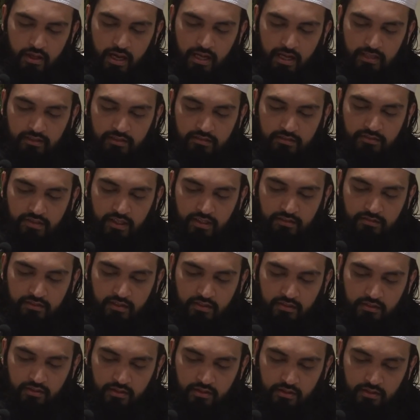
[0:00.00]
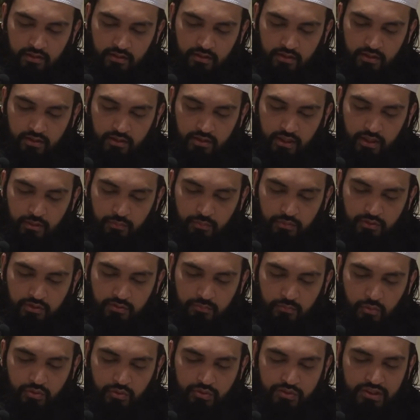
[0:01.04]
And he says that he was the
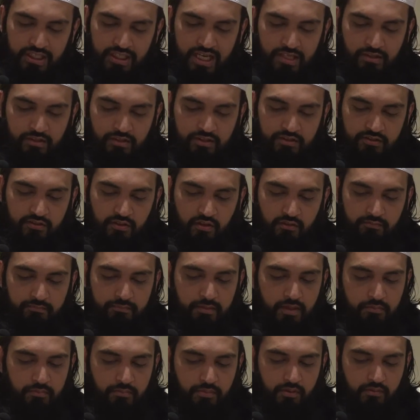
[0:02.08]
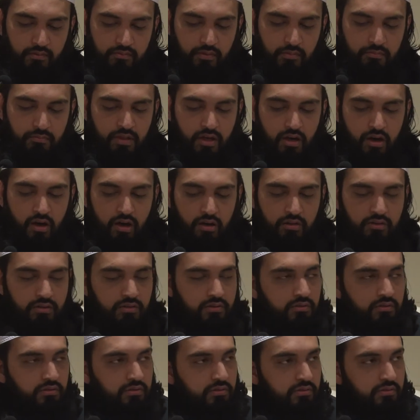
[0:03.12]
most generous of people from the heart.
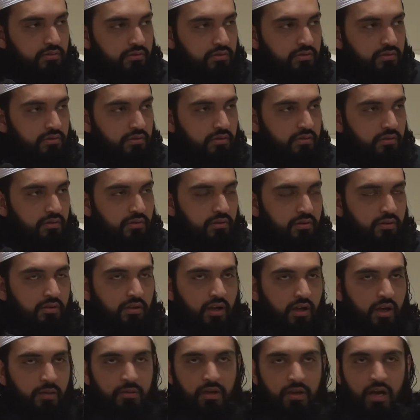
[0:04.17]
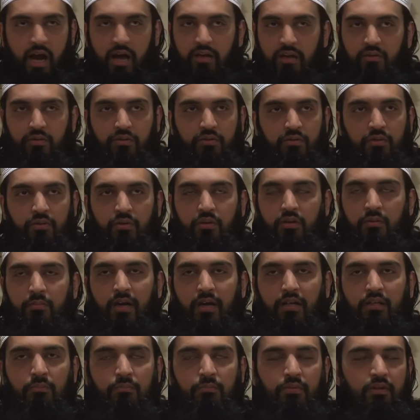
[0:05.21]
I mean, I could talk
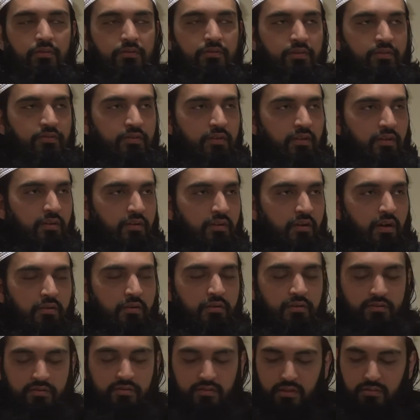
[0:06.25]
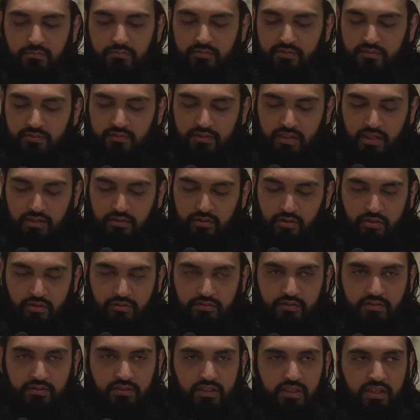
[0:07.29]
about the Prophet Prophet's
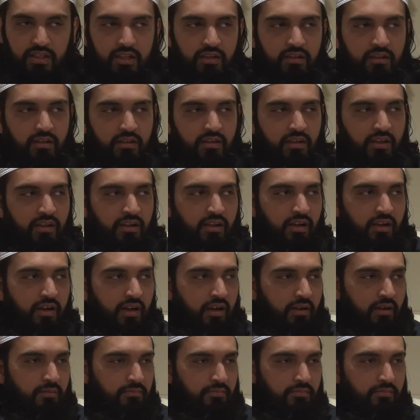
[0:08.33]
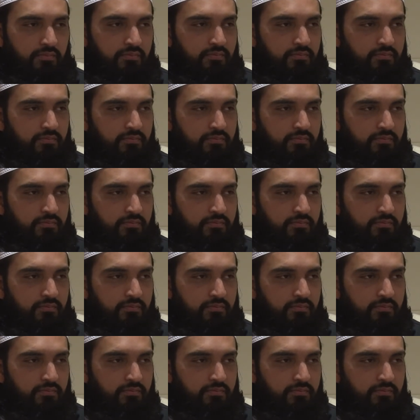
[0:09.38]
generosity um,